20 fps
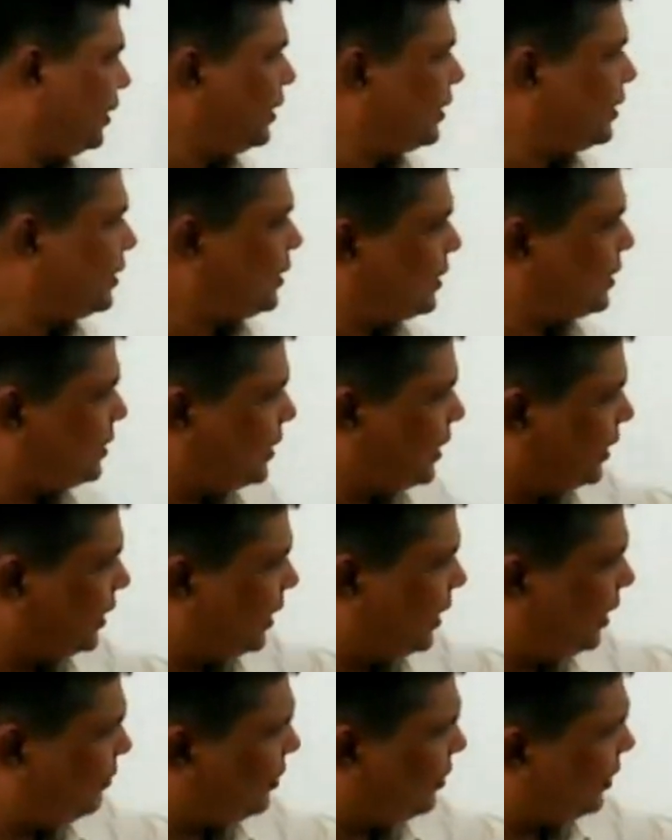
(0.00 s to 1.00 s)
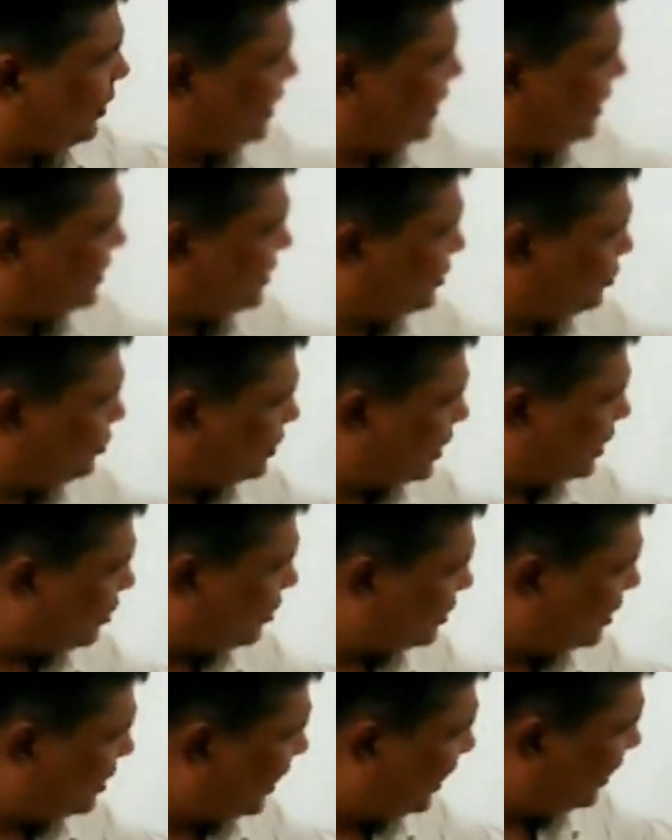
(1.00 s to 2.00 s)
This is a relief truck. It is
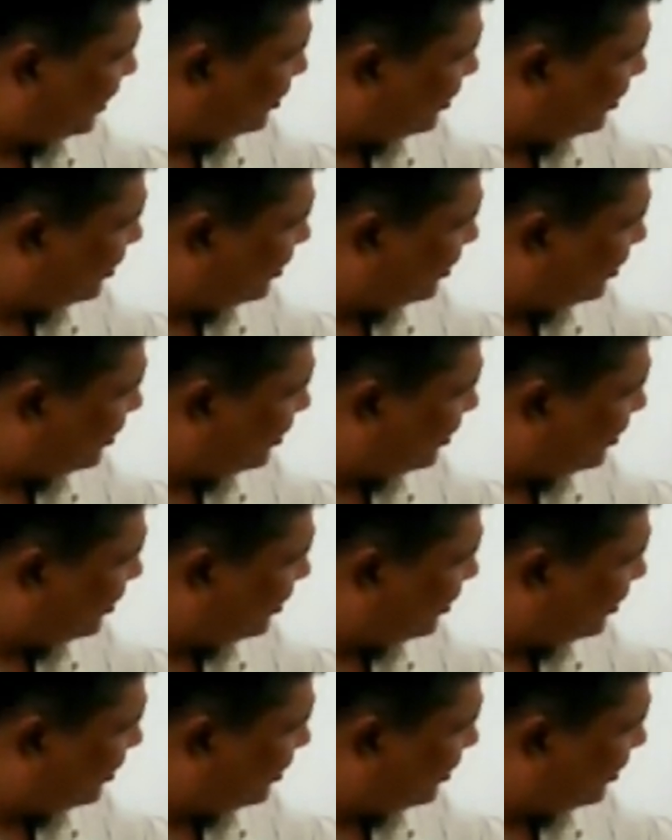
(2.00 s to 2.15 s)
2008